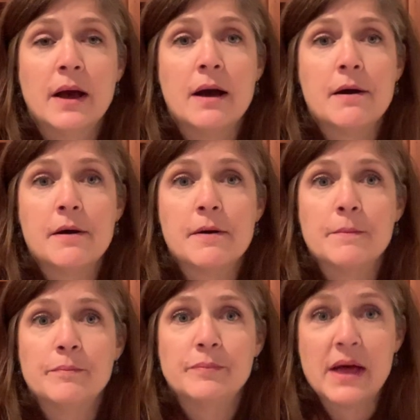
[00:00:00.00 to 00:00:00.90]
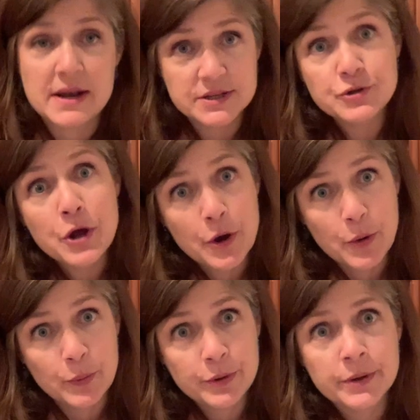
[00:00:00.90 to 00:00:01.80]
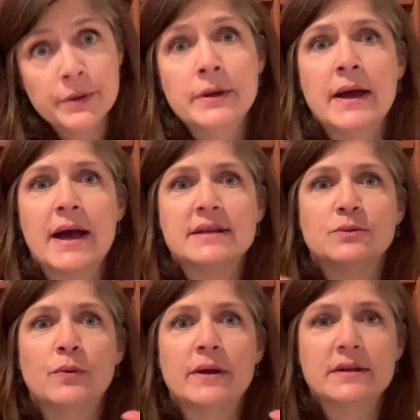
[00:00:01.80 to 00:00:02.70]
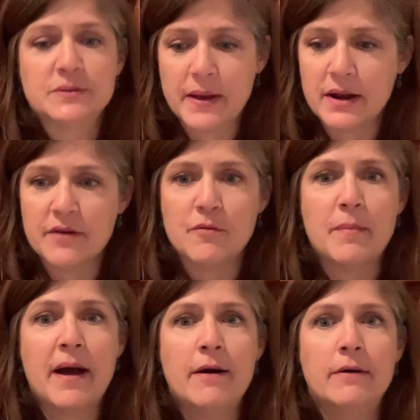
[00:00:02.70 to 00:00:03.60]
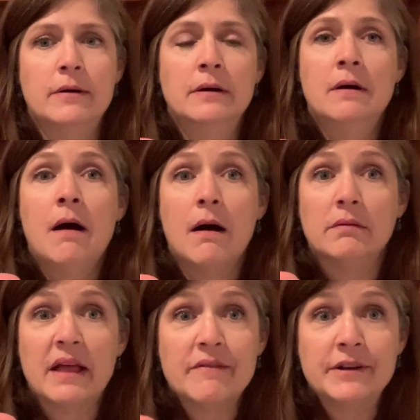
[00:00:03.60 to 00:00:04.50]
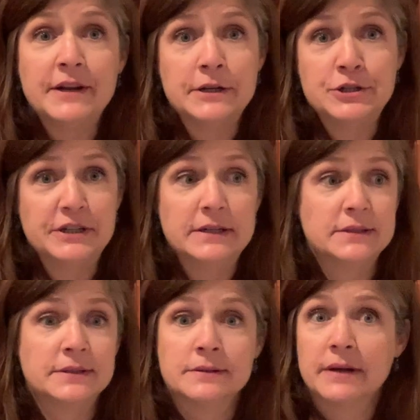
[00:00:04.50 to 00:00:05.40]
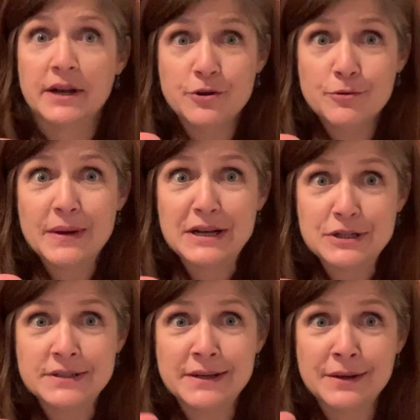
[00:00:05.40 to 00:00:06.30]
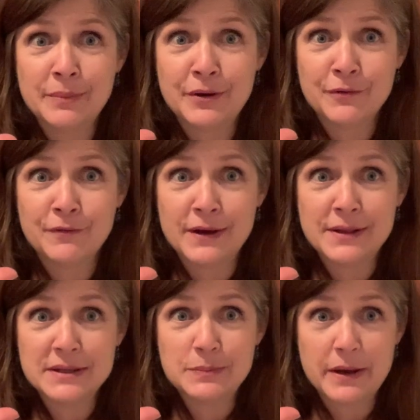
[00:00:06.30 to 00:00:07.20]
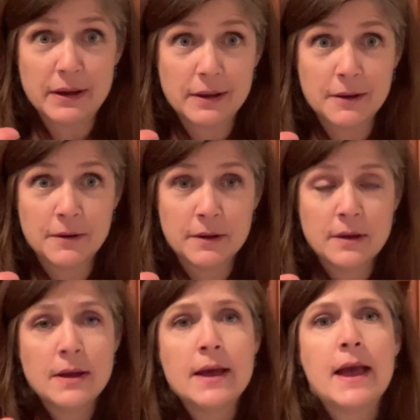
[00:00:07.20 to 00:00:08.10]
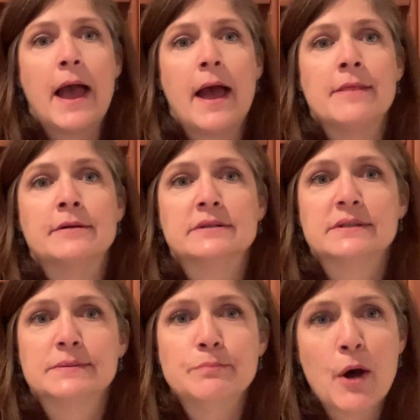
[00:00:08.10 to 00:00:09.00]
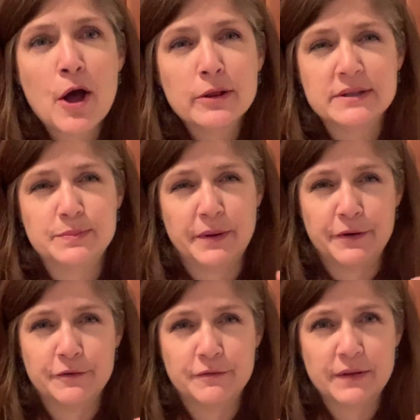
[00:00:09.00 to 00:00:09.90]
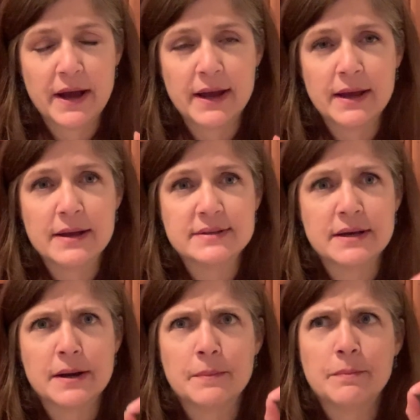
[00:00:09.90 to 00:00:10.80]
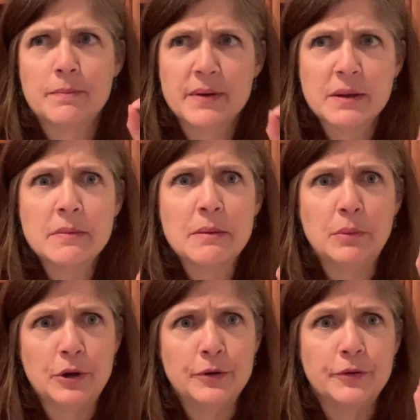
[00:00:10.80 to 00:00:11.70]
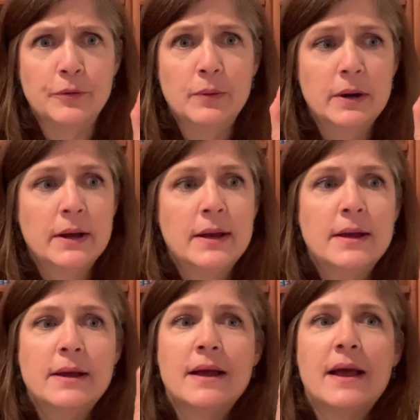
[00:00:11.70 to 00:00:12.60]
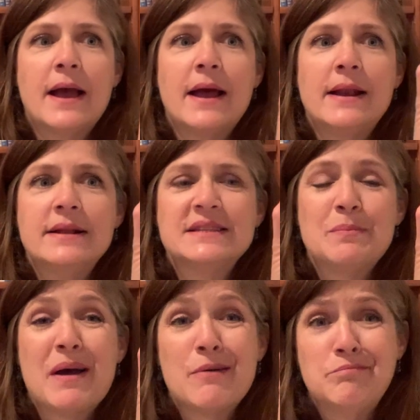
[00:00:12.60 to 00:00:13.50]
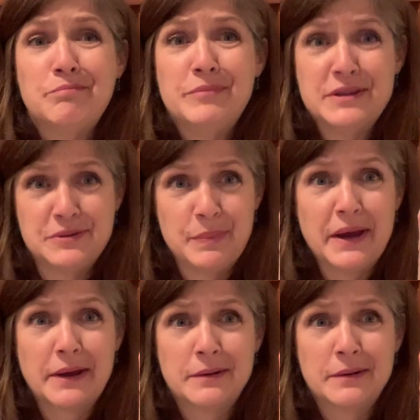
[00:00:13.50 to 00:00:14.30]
that is known has a wingspan of about 11 inches. Can you imagine seeing a butterfly this big? And the smallest butterfly is a pygmy blue, and it's about this big.